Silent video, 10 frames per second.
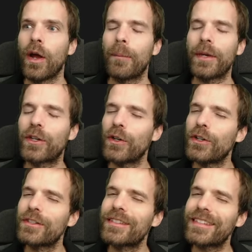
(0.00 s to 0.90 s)

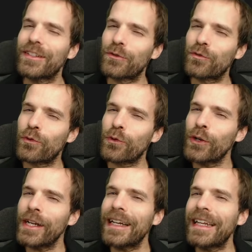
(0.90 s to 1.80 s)
because
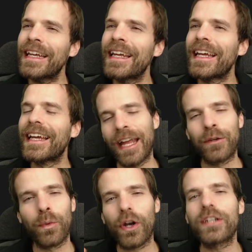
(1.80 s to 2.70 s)
really
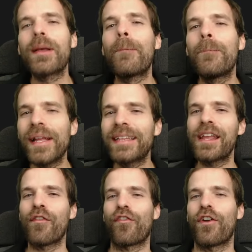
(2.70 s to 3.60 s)
it works a bit
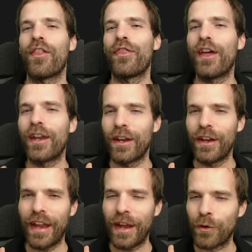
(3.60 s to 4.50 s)
different than
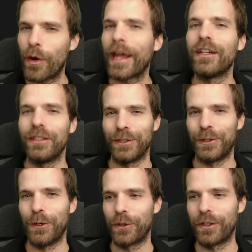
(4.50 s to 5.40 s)
an irregular
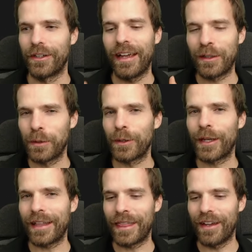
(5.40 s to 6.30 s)
token, and we'll
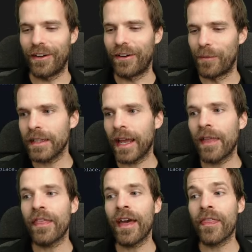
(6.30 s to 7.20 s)
get there.
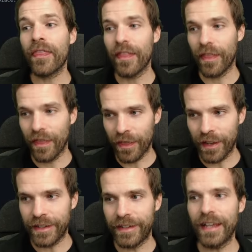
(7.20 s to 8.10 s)
And then
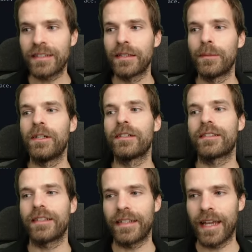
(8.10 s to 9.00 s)
the
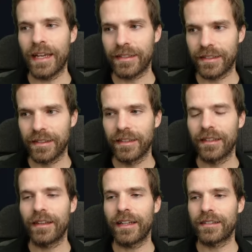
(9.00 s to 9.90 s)
decimals, yes,
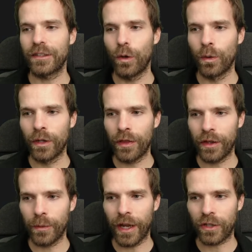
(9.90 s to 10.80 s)
that's the only
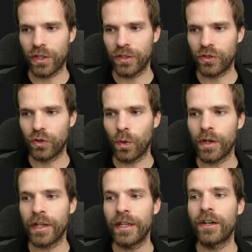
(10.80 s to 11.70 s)
thing we actually
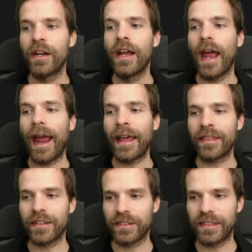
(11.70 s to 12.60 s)
store in here.
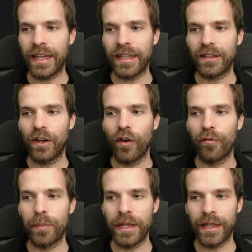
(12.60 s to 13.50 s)
And the state
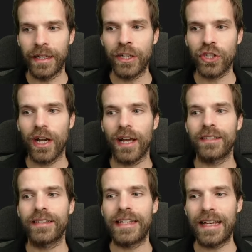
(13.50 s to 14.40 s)
of being
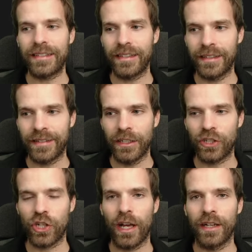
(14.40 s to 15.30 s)
initialized, yes, it is
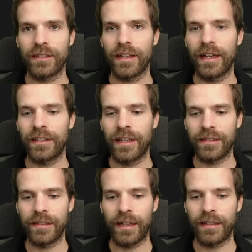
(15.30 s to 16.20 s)
initialized, and it
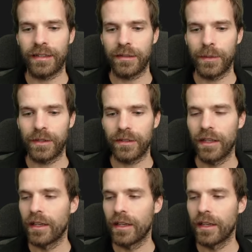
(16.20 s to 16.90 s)
has nine decimals.